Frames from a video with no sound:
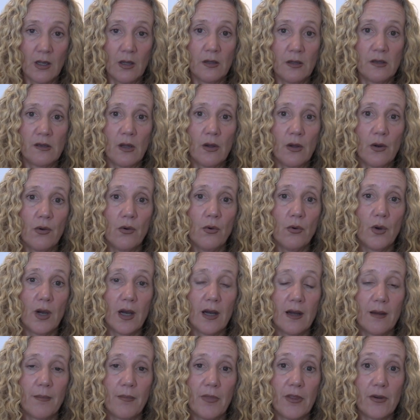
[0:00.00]
So
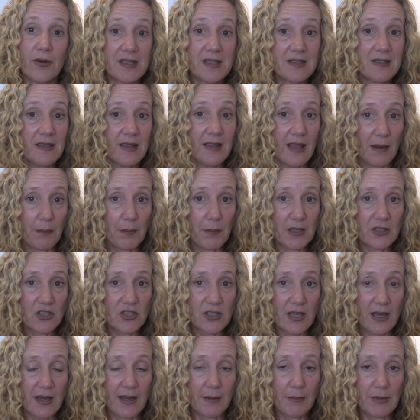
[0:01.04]
there isn't that much
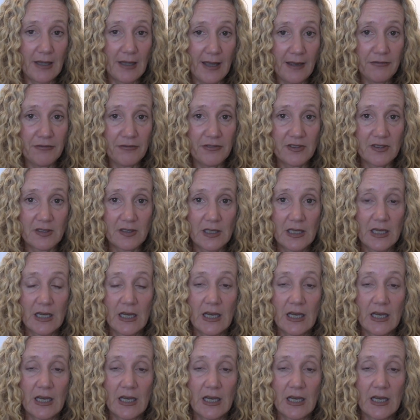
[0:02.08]
time left.